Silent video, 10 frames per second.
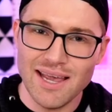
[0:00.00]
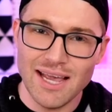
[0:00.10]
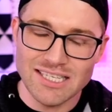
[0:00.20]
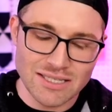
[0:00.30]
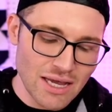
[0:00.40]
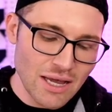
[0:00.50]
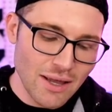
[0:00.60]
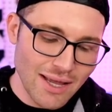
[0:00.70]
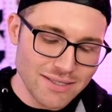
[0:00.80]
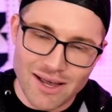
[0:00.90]
It's,
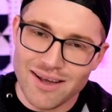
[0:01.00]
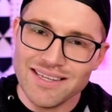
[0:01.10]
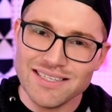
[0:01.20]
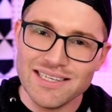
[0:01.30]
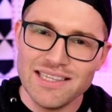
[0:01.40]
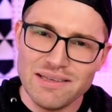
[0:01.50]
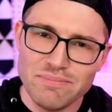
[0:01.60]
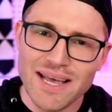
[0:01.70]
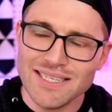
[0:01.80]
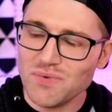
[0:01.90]
it's honestly the
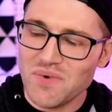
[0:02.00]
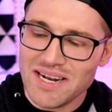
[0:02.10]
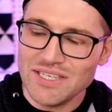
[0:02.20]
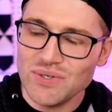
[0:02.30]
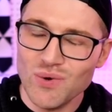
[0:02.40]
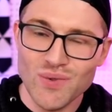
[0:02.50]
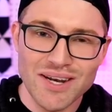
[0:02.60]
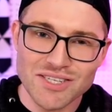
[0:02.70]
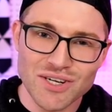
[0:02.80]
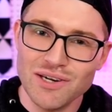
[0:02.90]
best weeding tool that
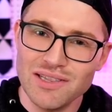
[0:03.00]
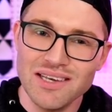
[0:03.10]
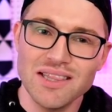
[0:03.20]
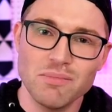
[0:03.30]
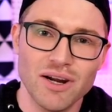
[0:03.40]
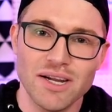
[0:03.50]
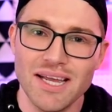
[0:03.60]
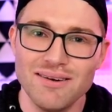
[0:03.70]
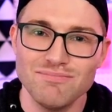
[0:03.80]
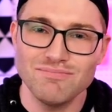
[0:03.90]
is currently on the market.